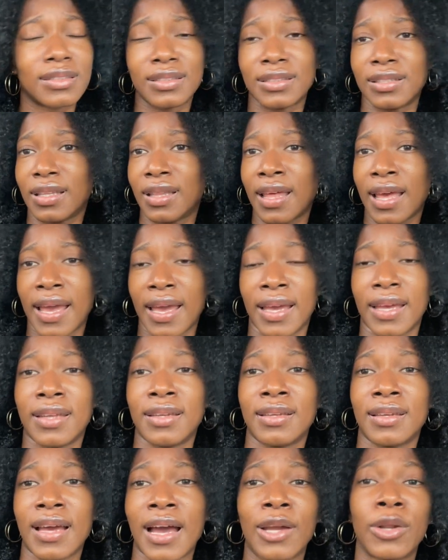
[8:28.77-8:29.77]
to the
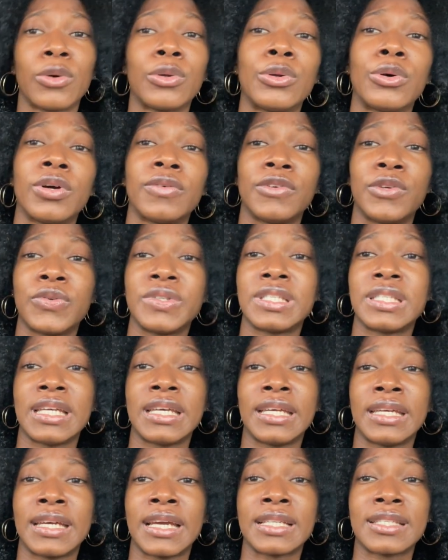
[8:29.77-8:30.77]
end. I don't know if you've
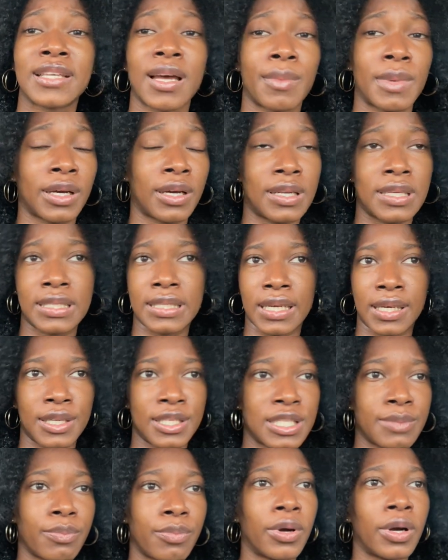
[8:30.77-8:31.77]
seen it yet, so I'm not gonna say any
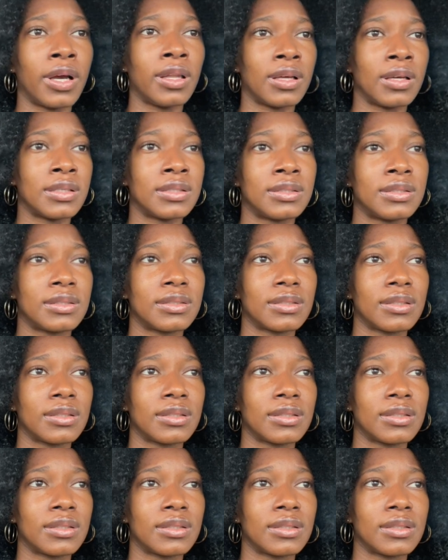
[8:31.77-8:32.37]
spoilers